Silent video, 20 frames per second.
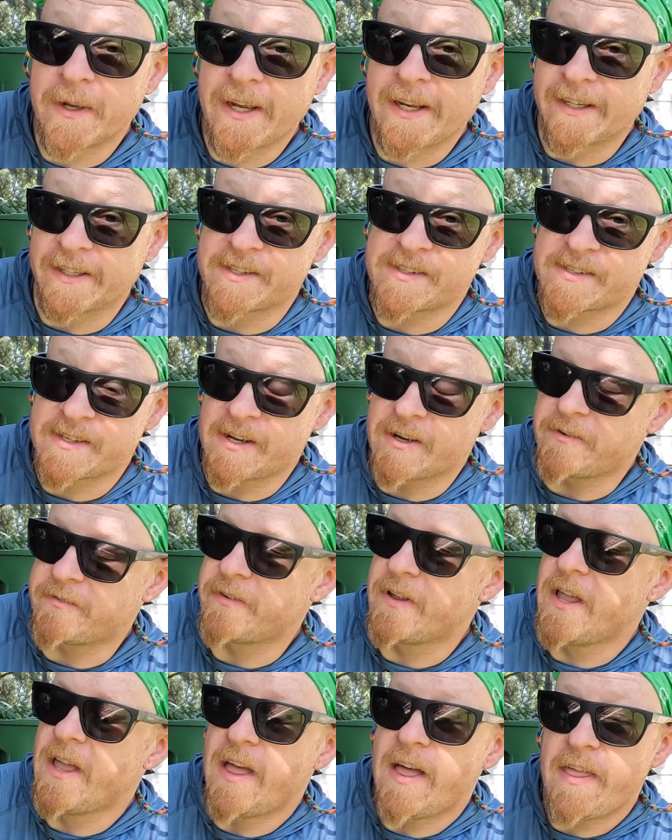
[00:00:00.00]
in itself.
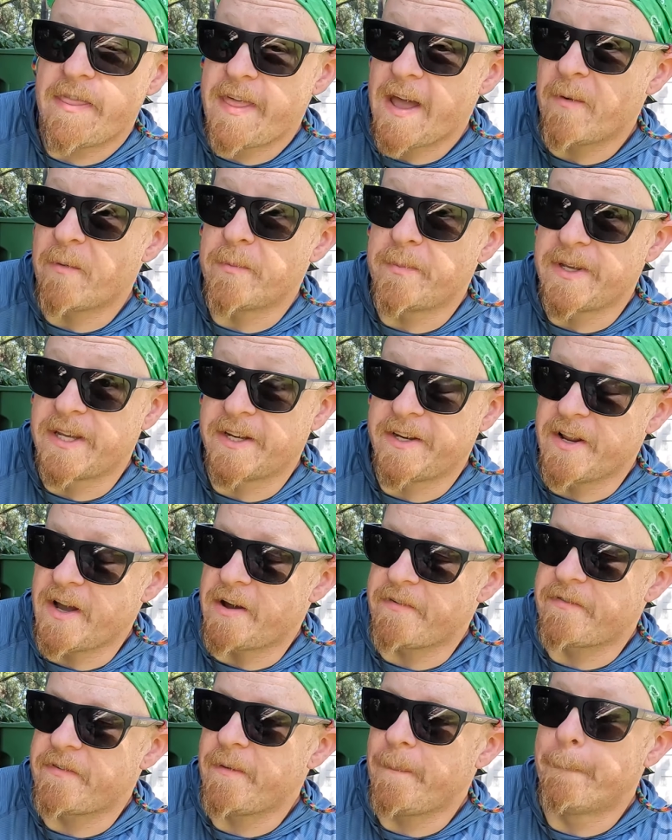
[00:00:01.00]
That would be
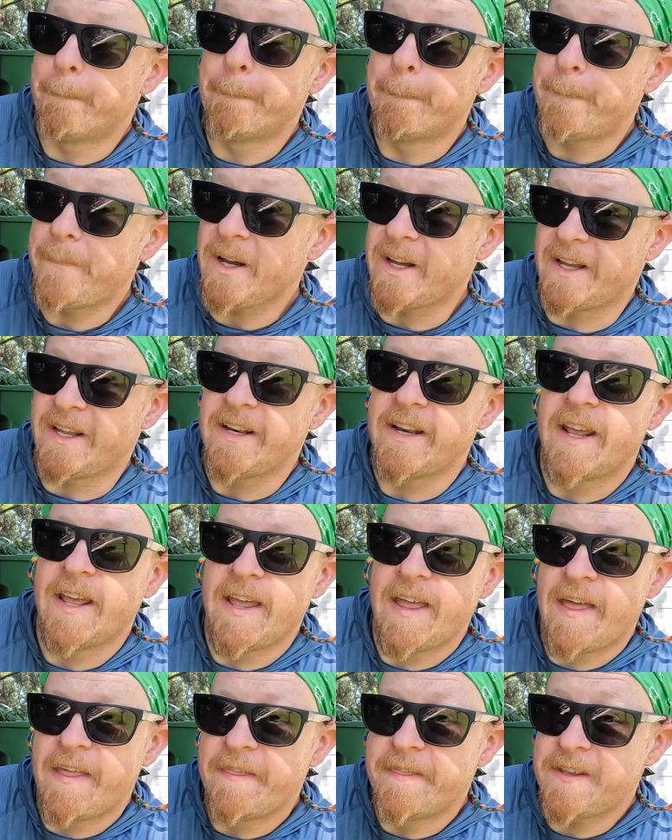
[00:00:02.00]
enough. But
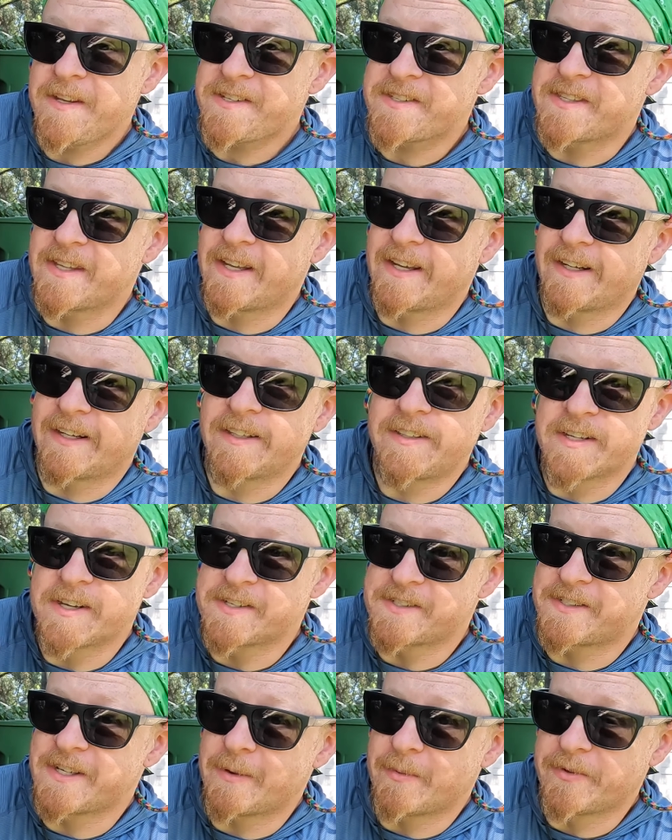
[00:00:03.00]
this thing does
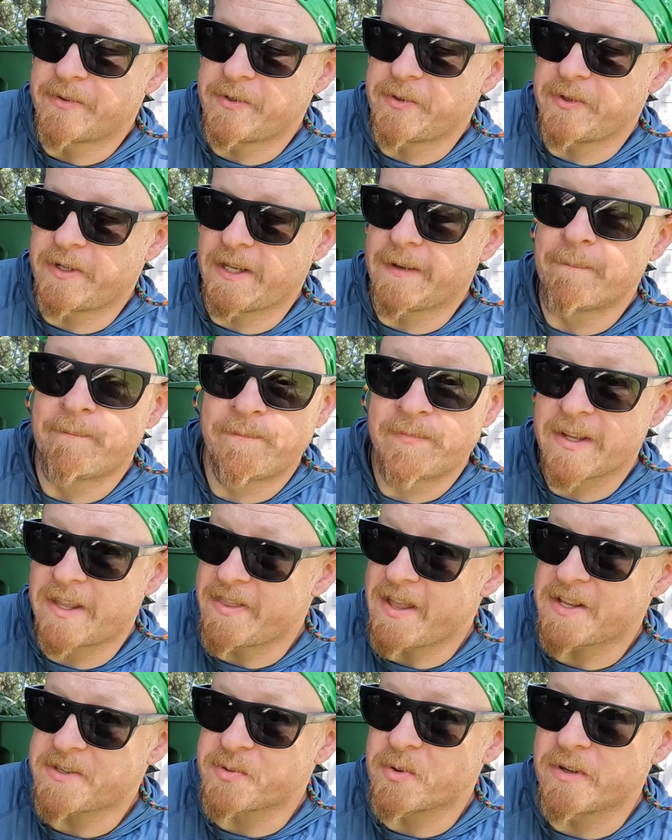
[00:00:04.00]
double duty, and
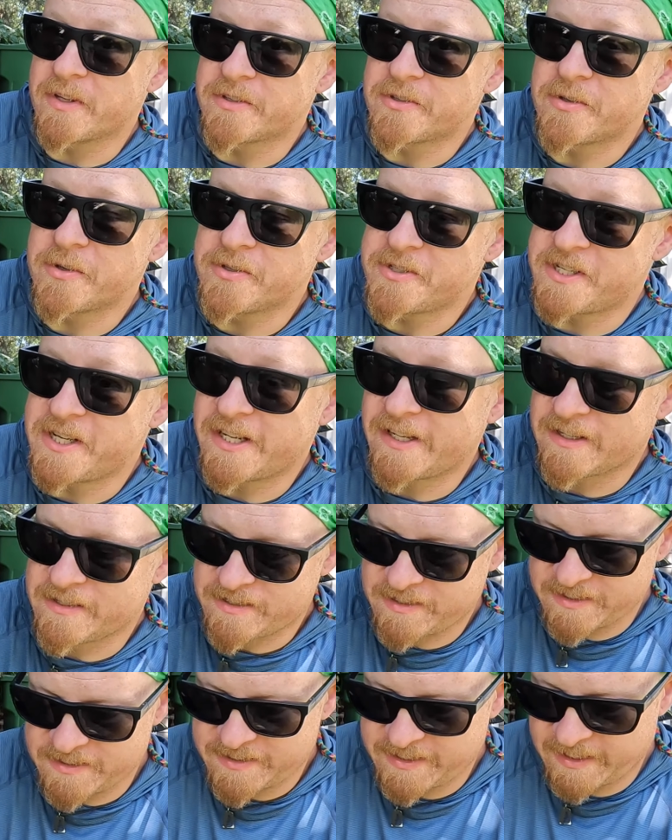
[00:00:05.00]
that's where the true genius of
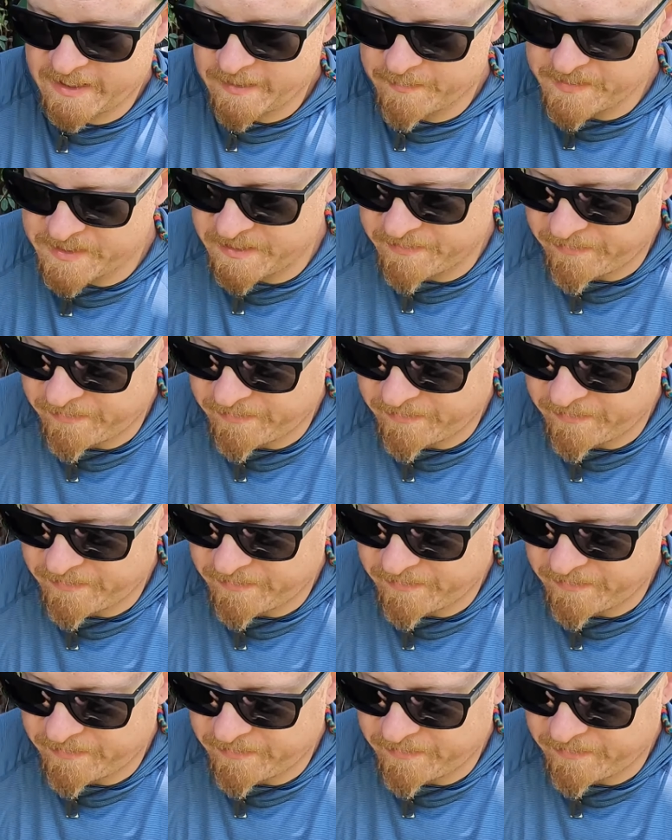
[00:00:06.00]
this thing comes in